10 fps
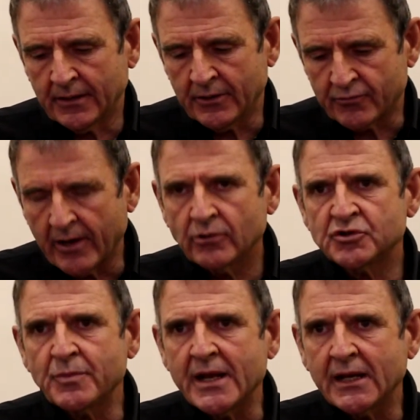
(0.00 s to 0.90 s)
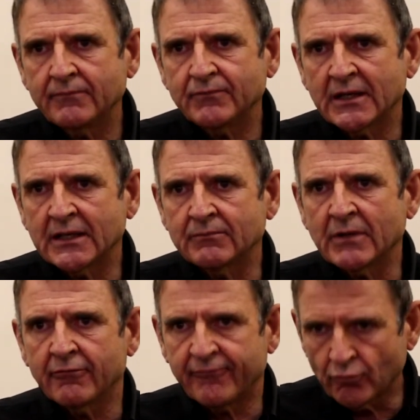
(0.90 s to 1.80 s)
Rhodes being
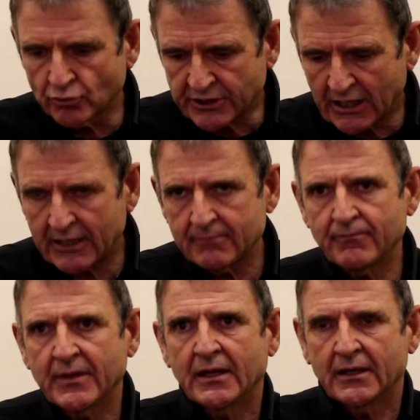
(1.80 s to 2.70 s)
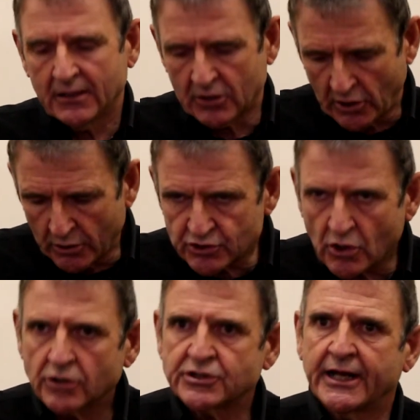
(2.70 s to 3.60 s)
a full-time, close
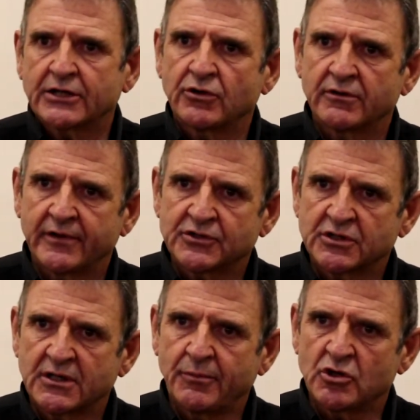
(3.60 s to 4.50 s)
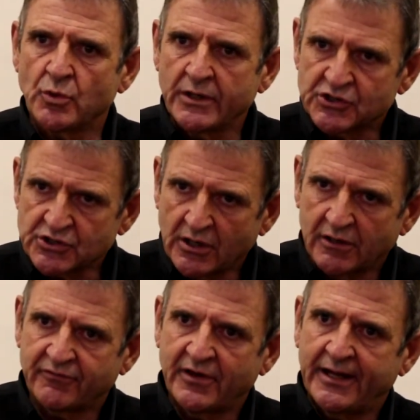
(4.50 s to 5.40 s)
contact university between
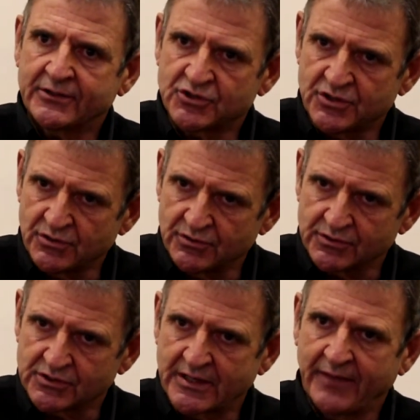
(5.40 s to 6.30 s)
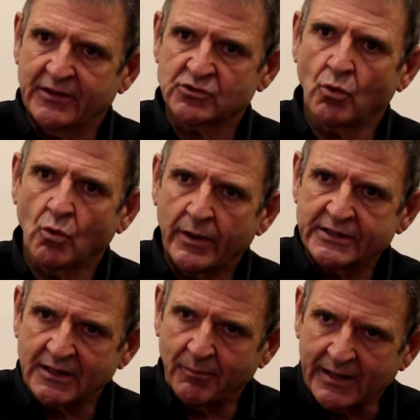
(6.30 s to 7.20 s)
staff and students, and there's
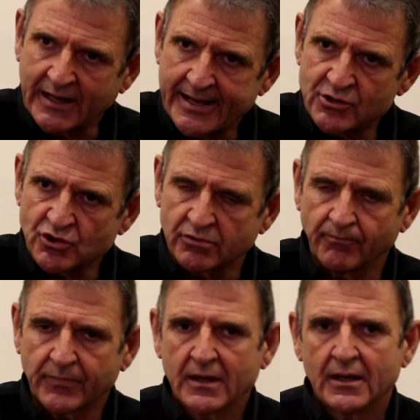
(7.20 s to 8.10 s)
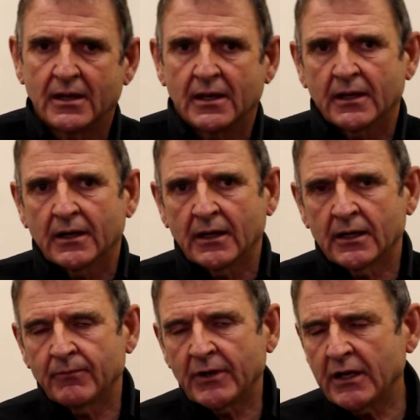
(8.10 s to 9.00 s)
always application.
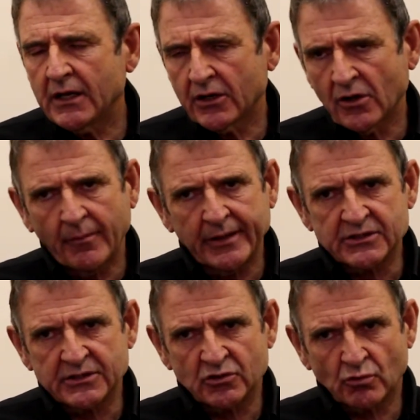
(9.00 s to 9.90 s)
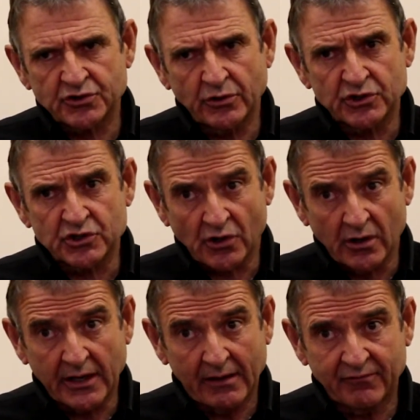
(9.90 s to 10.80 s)
In economics, there's also a
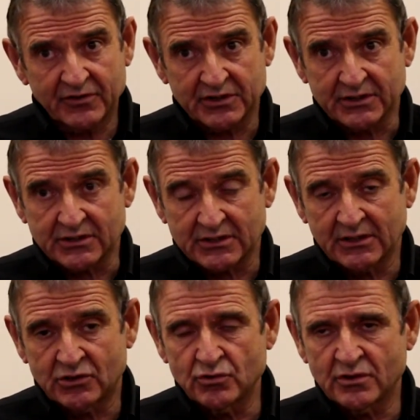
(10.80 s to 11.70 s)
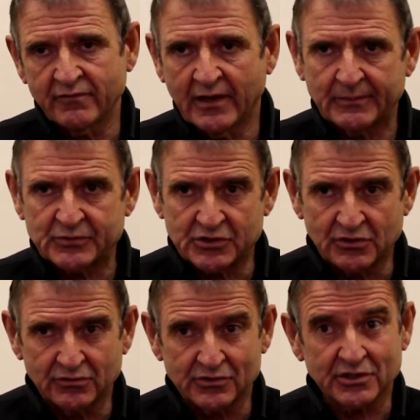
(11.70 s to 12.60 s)
strong emphasis to develop
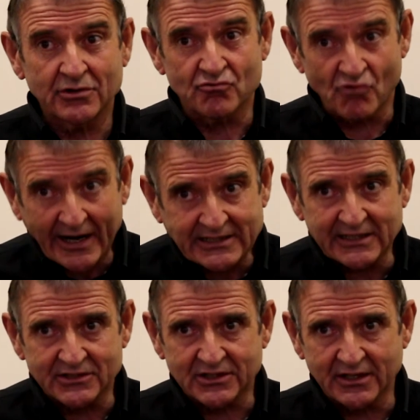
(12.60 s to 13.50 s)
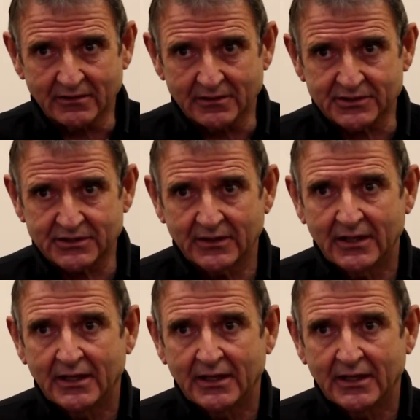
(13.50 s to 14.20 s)
students' writing skills.